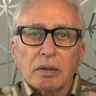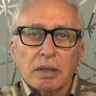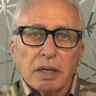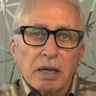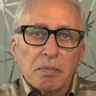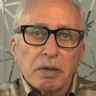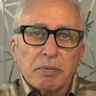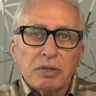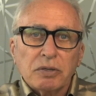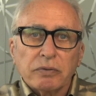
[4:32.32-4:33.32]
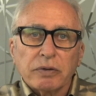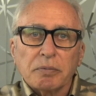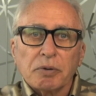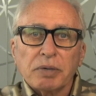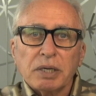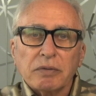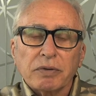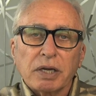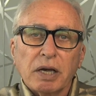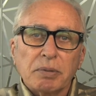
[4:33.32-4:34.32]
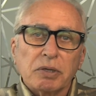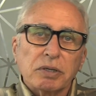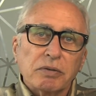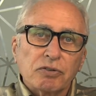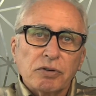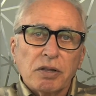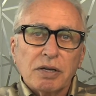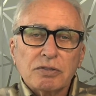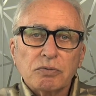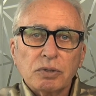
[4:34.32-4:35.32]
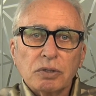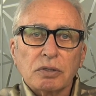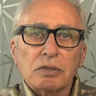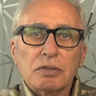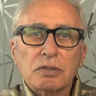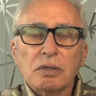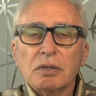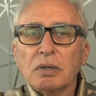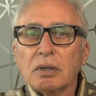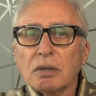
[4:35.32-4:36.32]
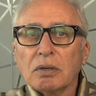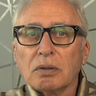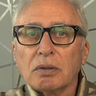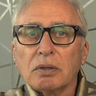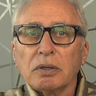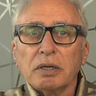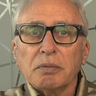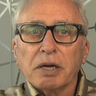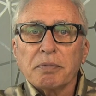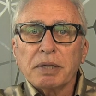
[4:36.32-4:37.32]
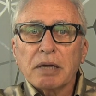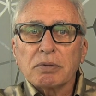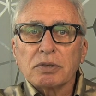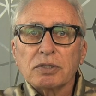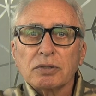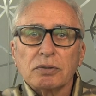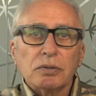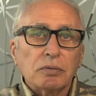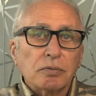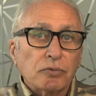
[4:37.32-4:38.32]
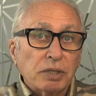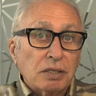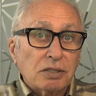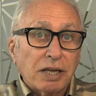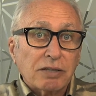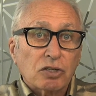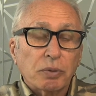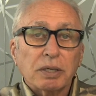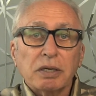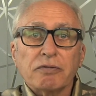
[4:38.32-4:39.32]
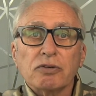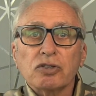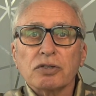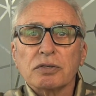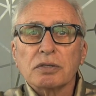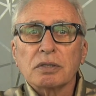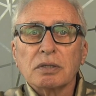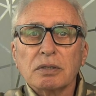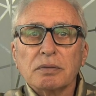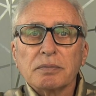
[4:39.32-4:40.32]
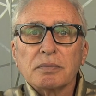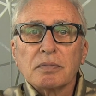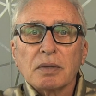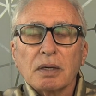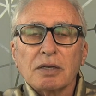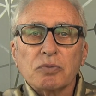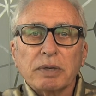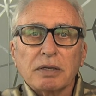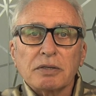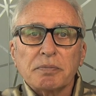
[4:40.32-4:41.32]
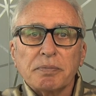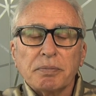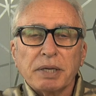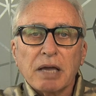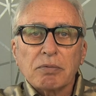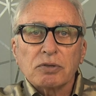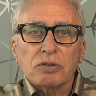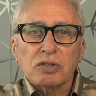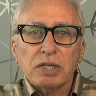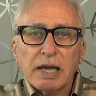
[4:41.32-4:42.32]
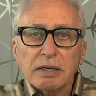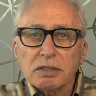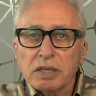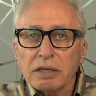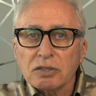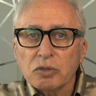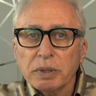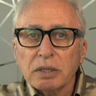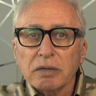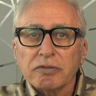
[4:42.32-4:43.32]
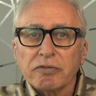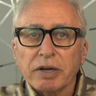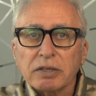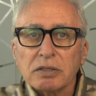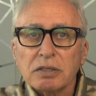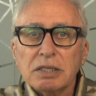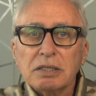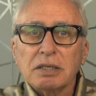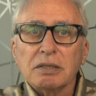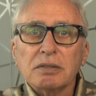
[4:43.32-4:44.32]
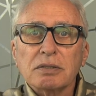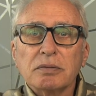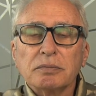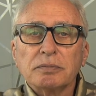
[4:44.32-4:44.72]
the aim may be to develop a reading vocabulary of 3,000 words. Or it might be able to read a text quickly for gist, as well as being able to scan a text quickly for facts and details.